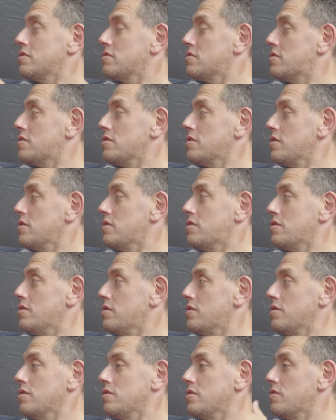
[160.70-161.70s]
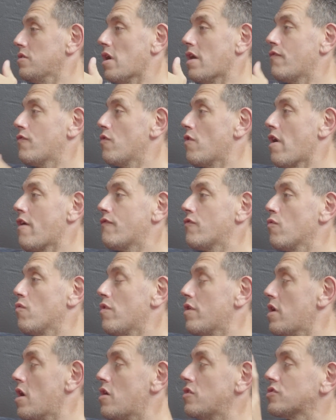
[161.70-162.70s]

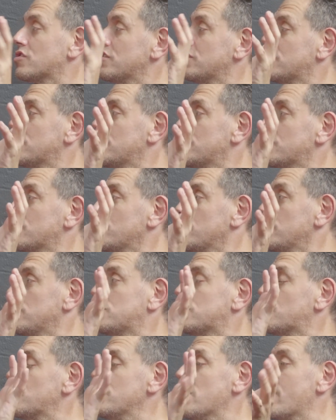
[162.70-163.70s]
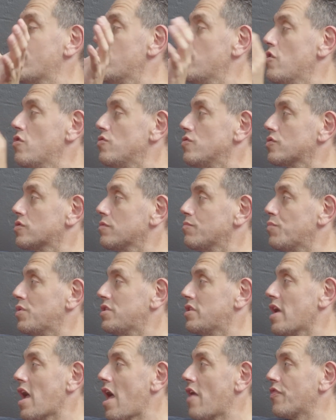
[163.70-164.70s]
Everyone else is just, she never knows.
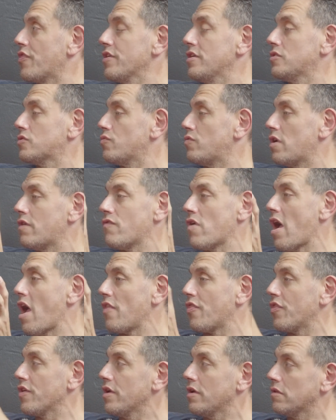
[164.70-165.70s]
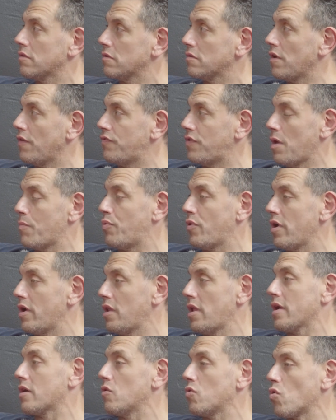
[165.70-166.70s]
But the athletes, whatever athlete, if they play
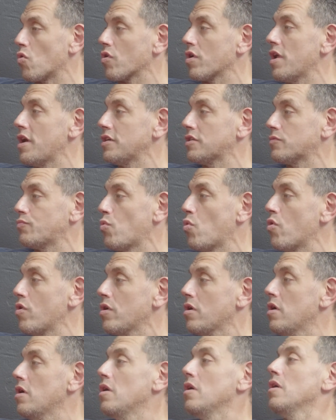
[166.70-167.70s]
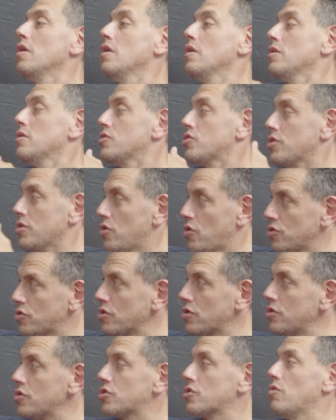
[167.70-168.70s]
like an organized sport, she knows
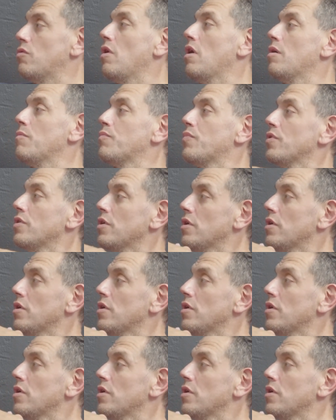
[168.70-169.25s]
they're going to show up.